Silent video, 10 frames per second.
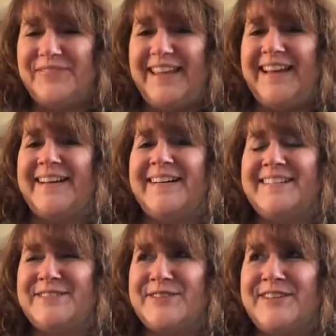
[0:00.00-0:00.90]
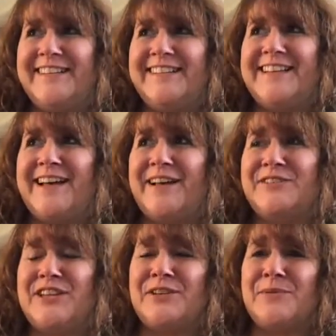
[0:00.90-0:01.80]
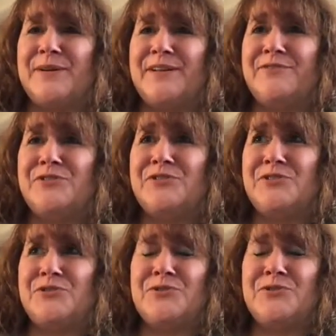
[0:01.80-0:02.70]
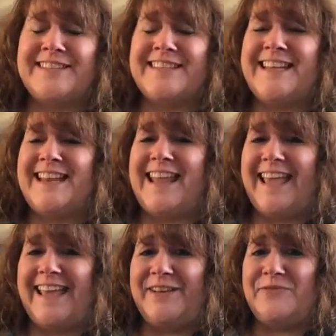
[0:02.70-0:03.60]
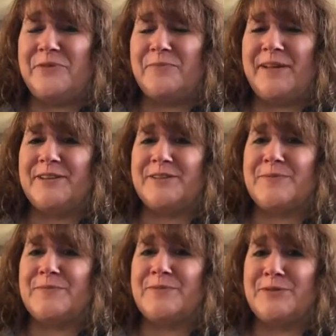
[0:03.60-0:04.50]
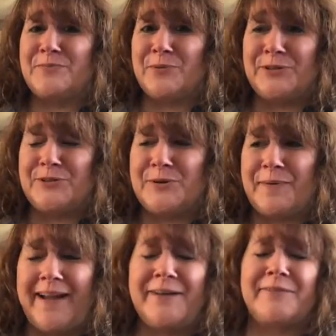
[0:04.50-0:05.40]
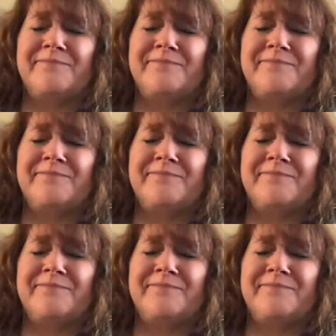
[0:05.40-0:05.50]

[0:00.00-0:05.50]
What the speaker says: Yeah, I started in January of 2008 when my husband was deployed to Iraq.